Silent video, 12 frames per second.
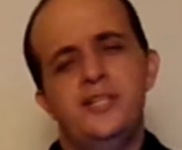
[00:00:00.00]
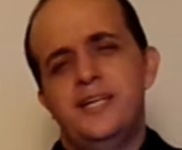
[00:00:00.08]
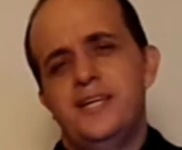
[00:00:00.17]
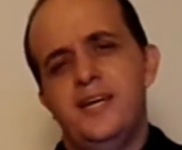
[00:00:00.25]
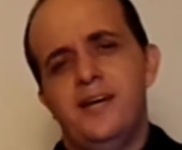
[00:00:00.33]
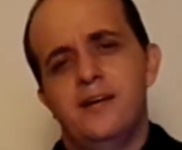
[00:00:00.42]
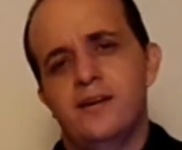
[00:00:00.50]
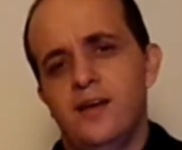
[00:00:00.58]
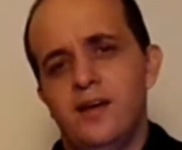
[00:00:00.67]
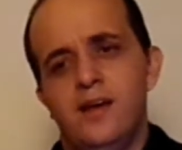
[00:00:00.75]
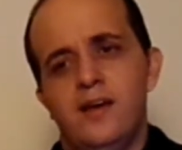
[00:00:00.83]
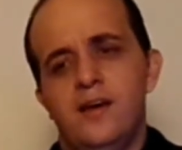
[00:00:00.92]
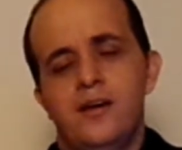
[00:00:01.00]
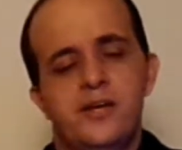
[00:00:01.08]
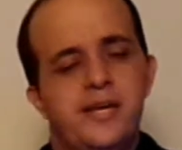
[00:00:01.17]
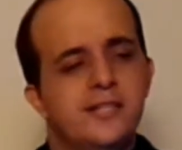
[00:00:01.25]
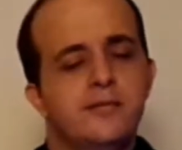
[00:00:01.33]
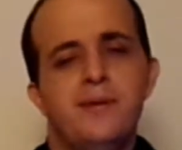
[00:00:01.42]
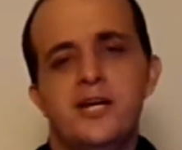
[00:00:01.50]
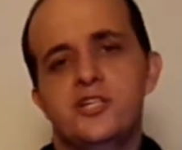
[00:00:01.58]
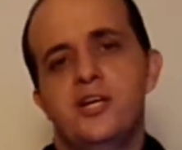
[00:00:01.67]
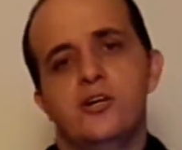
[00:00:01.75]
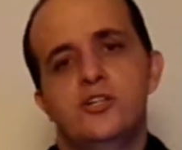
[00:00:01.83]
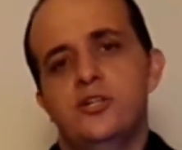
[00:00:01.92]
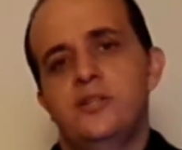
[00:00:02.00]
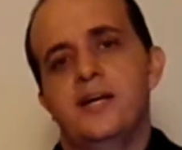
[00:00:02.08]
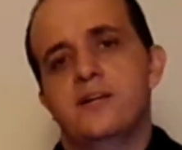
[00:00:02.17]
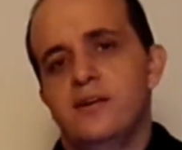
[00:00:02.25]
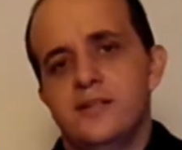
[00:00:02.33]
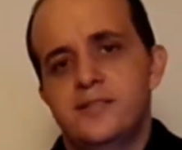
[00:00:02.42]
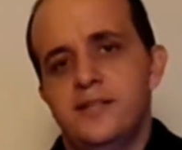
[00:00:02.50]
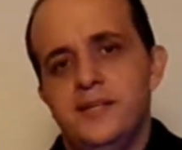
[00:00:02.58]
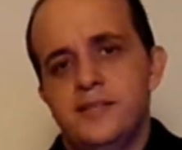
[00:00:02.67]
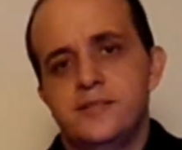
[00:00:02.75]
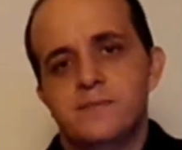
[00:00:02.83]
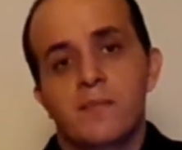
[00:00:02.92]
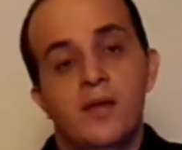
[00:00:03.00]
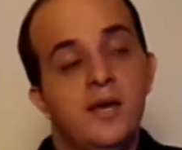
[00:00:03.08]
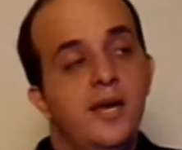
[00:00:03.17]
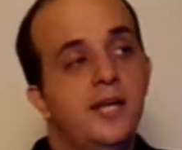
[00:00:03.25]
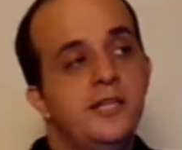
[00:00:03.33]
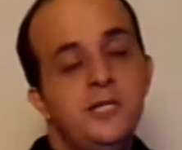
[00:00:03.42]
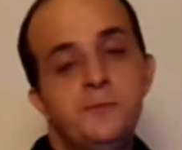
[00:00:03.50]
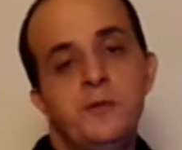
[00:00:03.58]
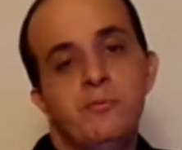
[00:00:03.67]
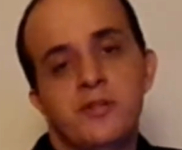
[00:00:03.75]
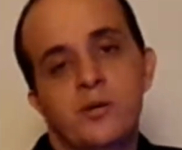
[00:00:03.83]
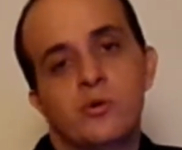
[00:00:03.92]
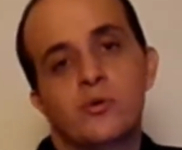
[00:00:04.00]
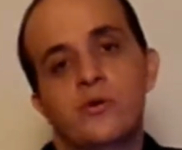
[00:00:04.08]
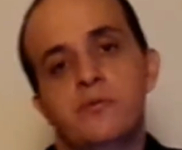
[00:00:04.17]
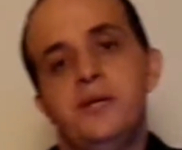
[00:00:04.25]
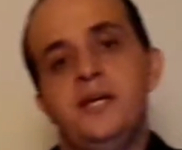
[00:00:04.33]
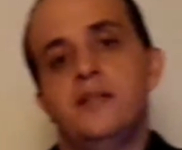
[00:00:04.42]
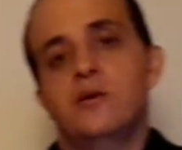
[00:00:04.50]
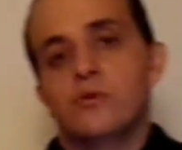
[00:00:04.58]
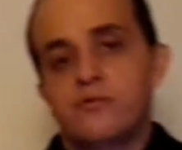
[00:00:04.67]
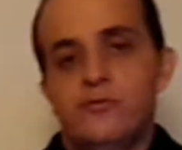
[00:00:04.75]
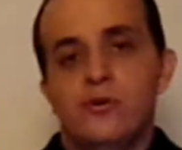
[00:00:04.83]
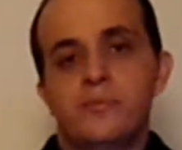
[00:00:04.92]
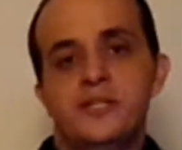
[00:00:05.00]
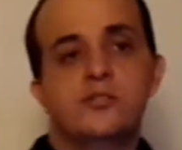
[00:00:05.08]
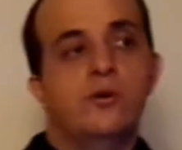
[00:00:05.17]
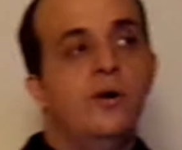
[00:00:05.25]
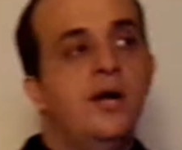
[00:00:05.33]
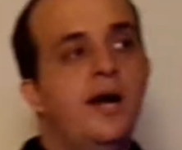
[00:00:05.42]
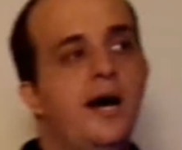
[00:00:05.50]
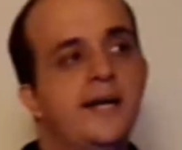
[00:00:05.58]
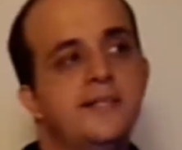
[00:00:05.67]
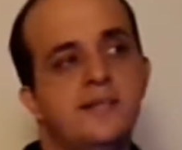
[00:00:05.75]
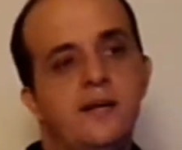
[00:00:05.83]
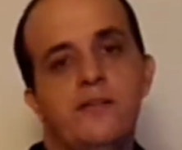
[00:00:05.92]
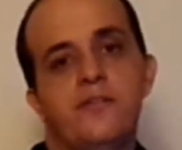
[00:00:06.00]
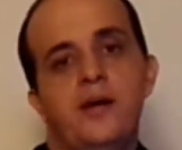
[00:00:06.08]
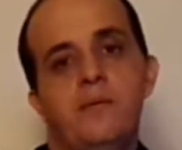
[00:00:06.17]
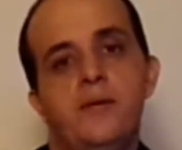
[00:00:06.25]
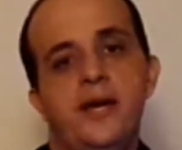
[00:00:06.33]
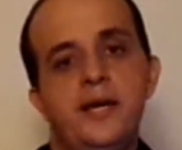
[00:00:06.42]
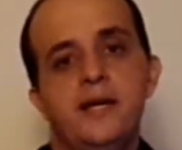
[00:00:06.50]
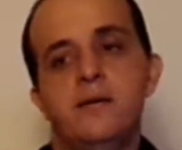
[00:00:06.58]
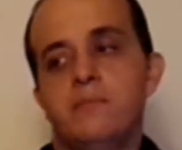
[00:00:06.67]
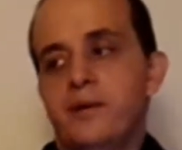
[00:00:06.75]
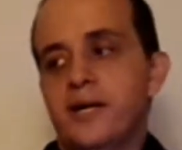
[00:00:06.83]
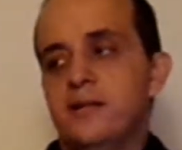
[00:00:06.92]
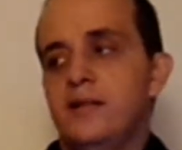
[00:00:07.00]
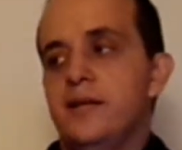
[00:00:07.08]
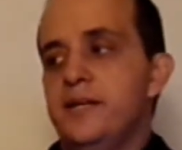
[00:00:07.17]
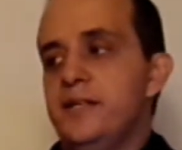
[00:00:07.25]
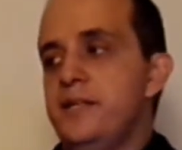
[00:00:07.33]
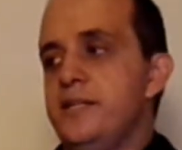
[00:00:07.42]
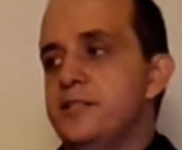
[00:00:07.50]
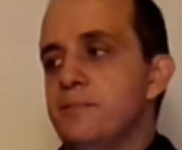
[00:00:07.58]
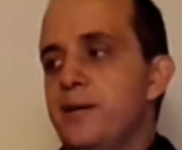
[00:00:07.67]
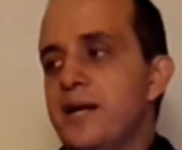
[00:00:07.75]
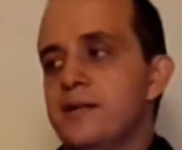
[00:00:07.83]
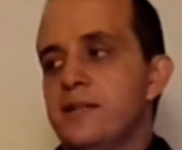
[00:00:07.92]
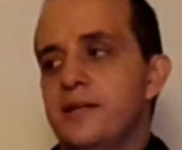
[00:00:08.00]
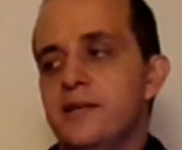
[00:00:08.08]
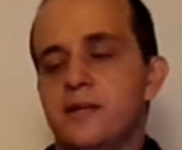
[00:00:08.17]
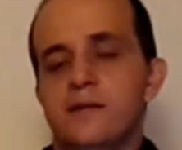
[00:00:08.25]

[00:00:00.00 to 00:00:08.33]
can't imagine how good that content is. And these people, they work with me, they work for me. So I tell them, hey, my client needs a backlink.